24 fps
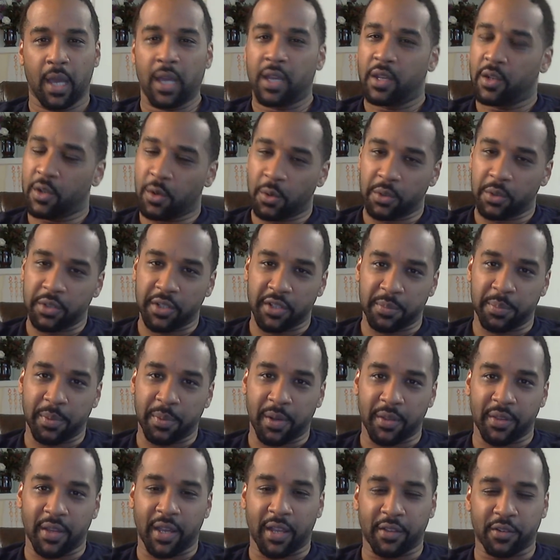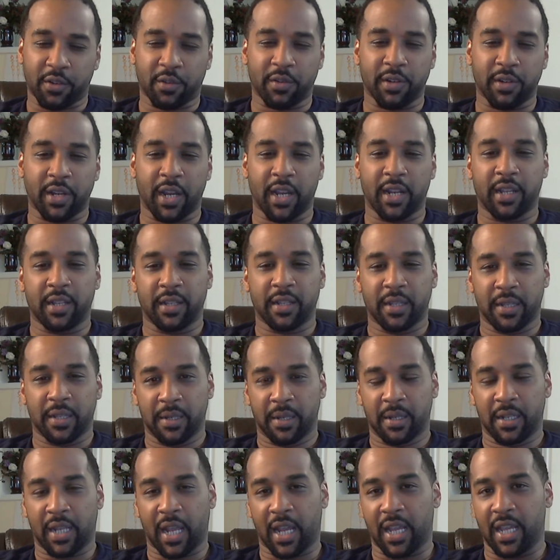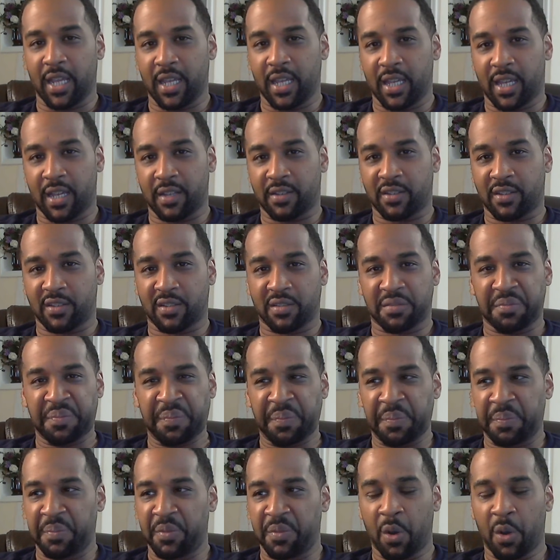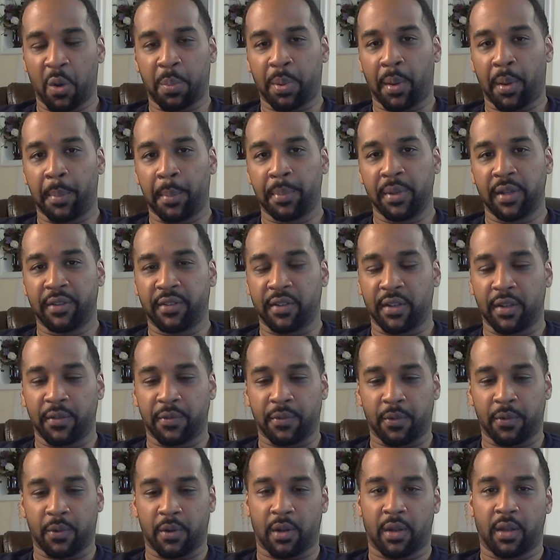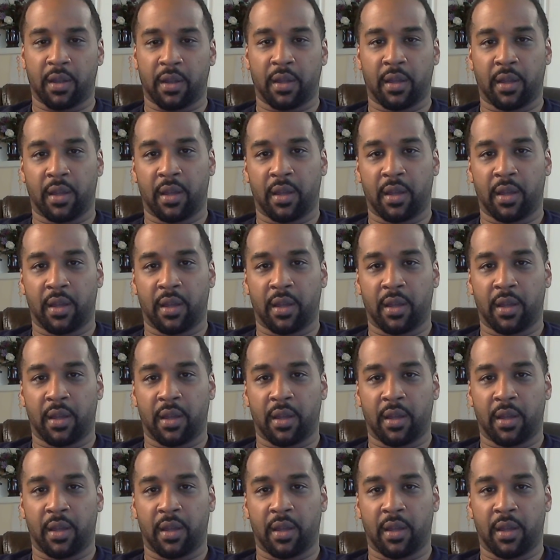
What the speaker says: You know what this brother has created that he gets no publicity for?